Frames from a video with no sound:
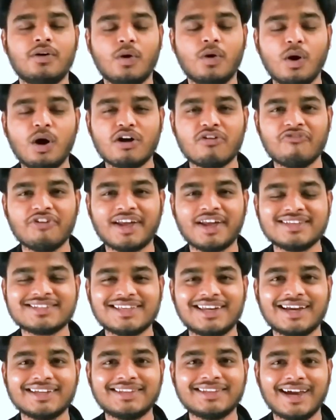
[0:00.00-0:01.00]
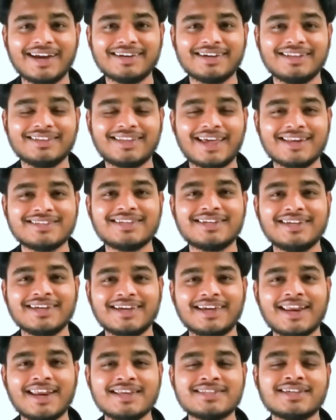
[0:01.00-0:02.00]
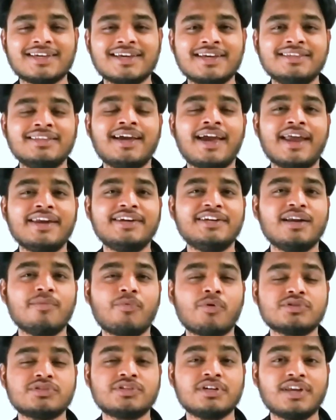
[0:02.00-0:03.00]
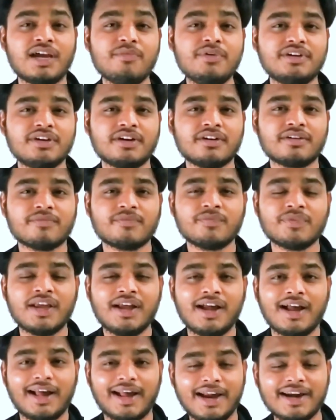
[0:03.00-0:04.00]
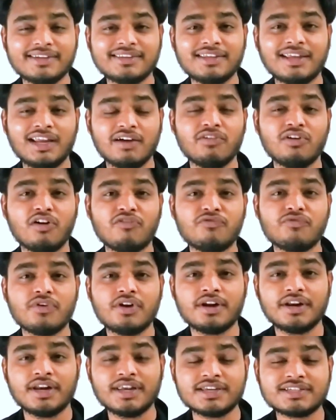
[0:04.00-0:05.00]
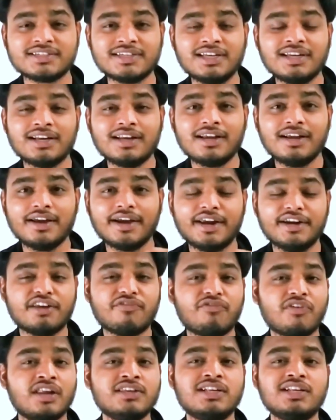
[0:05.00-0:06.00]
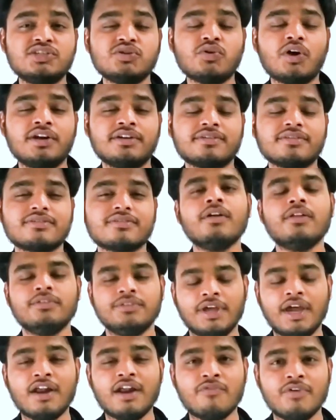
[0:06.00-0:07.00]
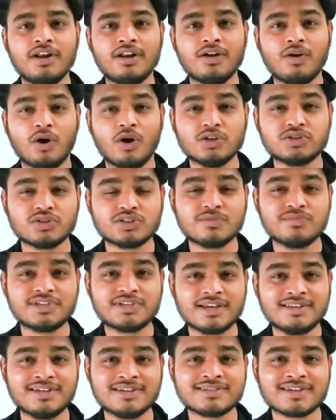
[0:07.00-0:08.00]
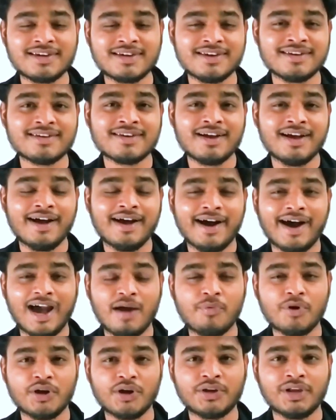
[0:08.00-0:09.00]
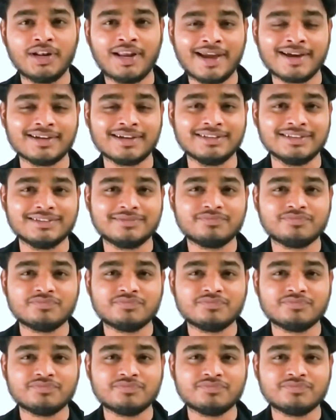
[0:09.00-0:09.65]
or we can select that there is a decrease in the anterior posterior diameter at the level of distal interphalangeal joint. There will also some changes in hyponychial angle.